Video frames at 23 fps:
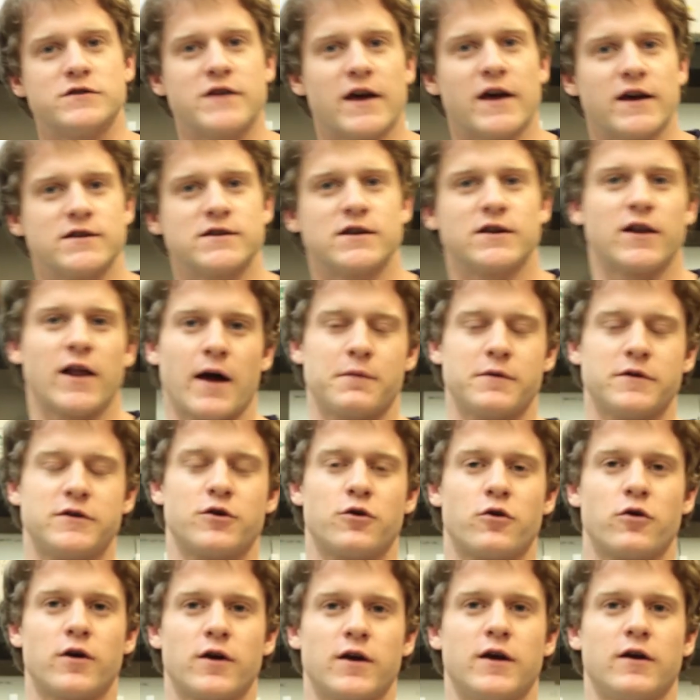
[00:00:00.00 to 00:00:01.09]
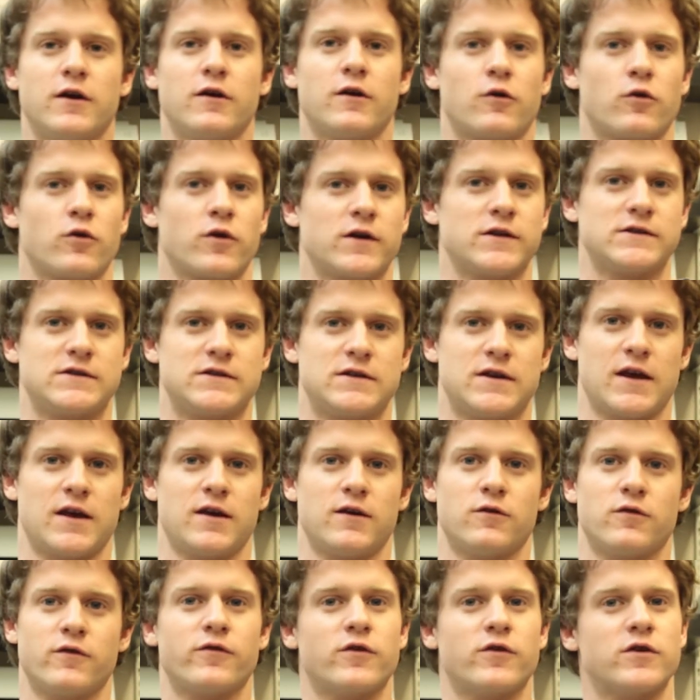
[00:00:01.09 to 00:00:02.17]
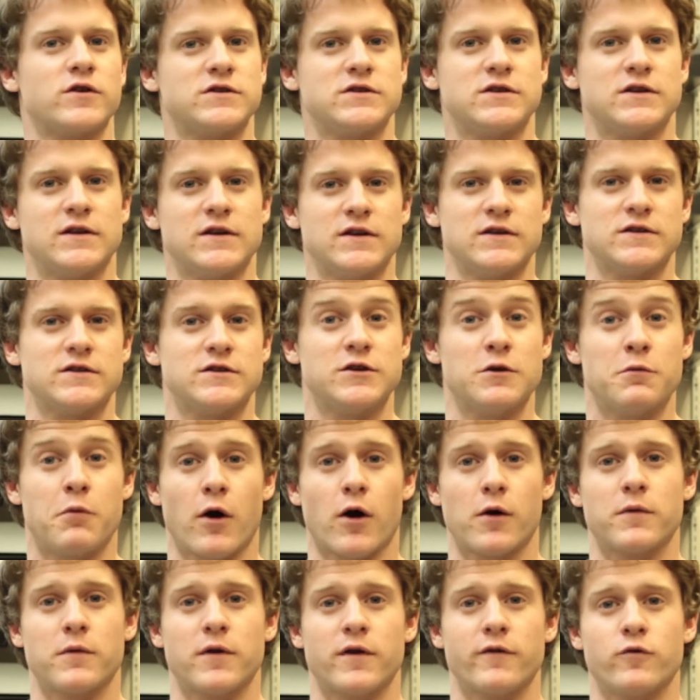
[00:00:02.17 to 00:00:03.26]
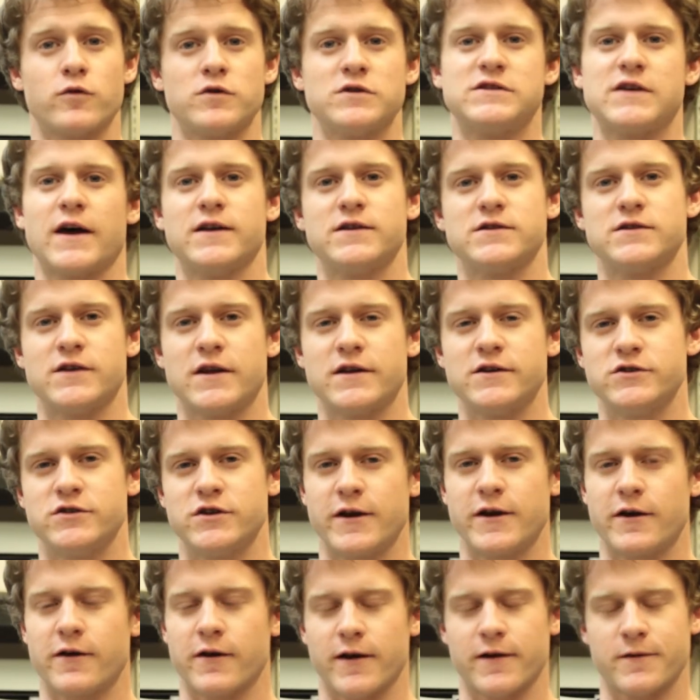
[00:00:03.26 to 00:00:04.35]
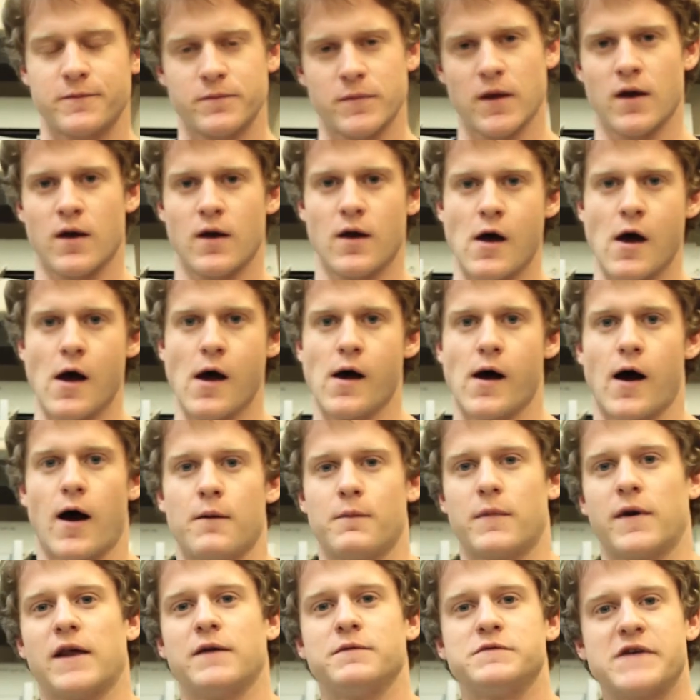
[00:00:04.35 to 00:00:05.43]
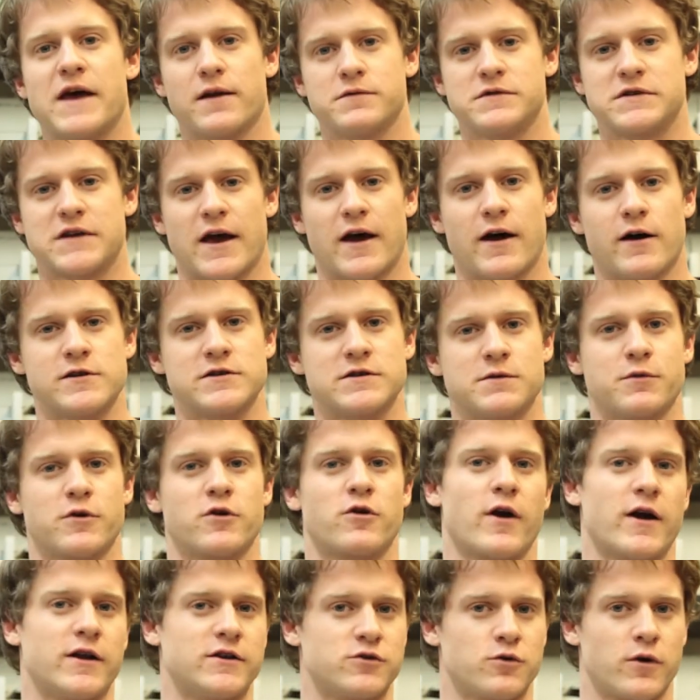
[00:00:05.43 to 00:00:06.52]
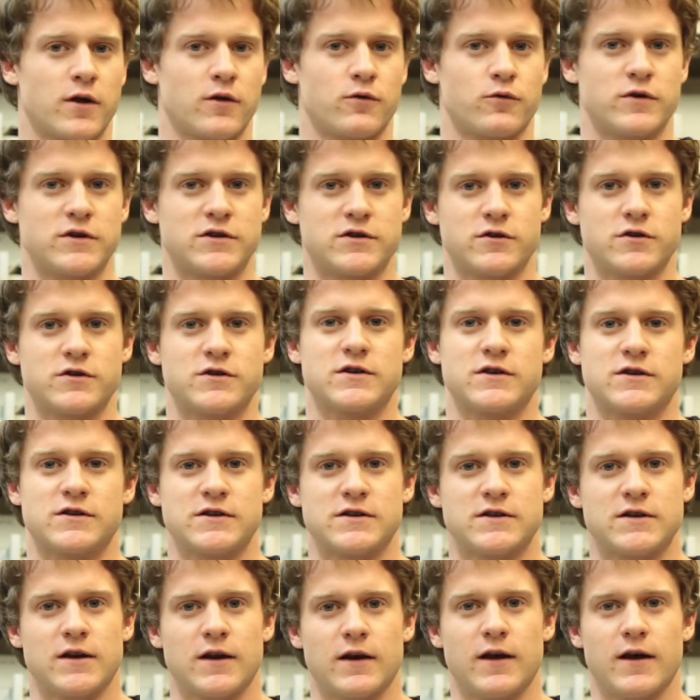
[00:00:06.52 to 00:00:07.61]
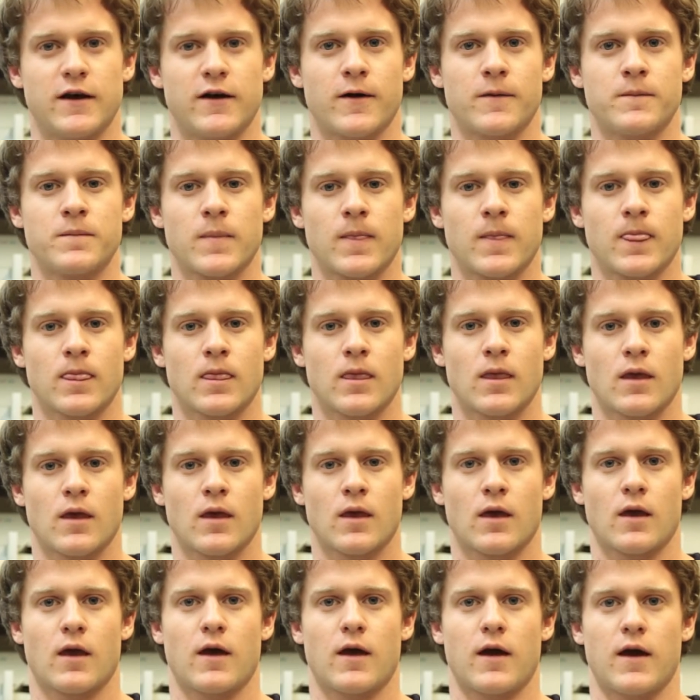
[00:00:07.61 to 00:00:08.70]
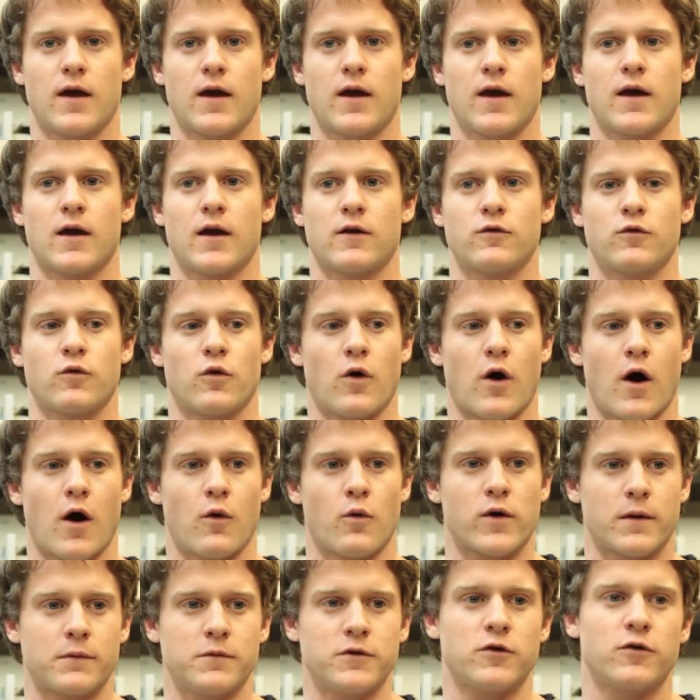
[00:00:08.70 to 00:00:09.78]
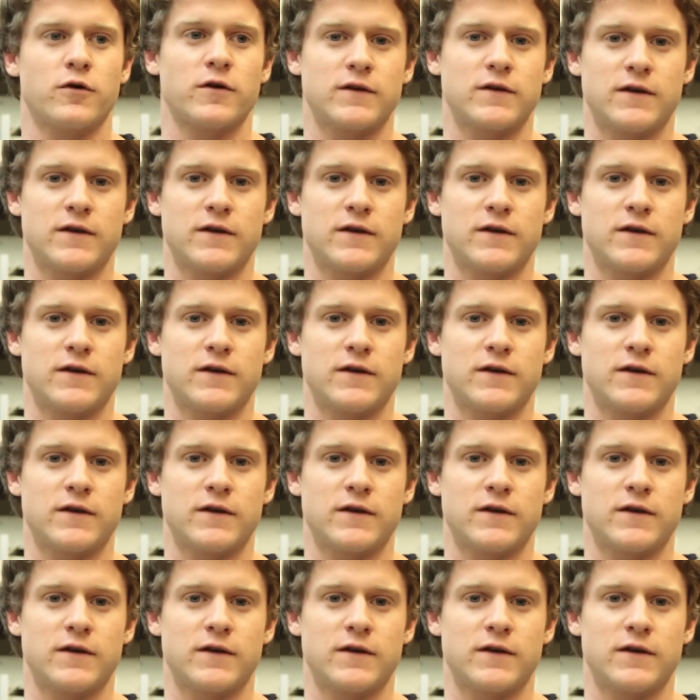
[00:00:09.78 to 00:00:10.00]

Testing Laboratory here at Oregon State University's Department of Wood Science and Engineering. My name is Adam Scouse. I'm a graduate research assistant here. And what I'm doing